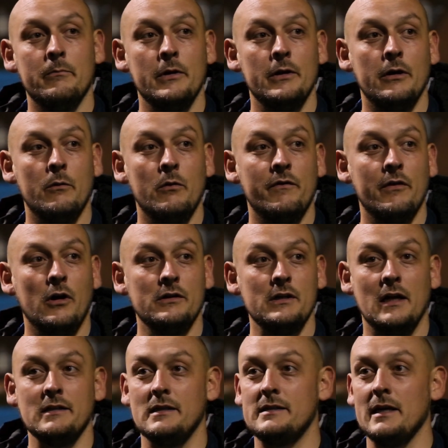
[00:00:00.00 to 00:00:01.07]
We've gone
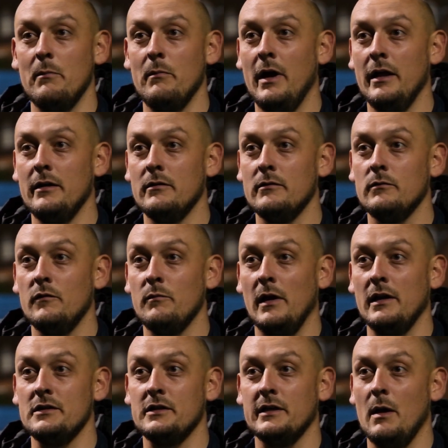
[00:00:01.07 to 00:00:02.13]
down to 10 men. We've
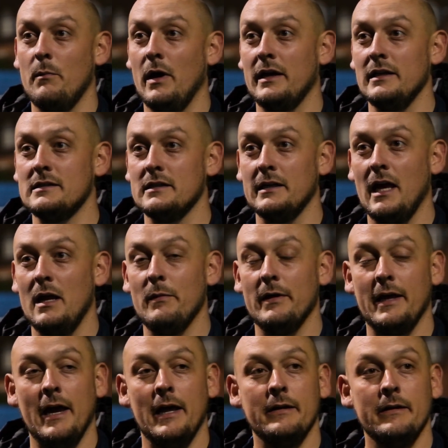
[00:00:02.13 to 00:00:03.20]
managed to get back into the game
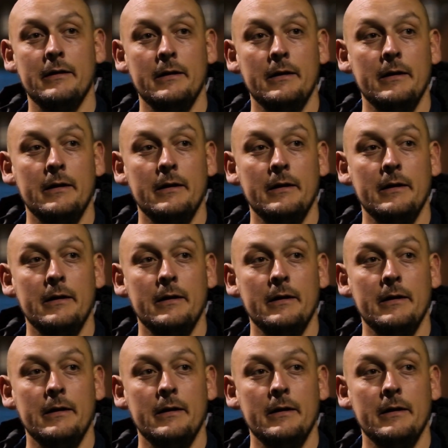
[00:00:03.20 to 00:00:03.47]
again.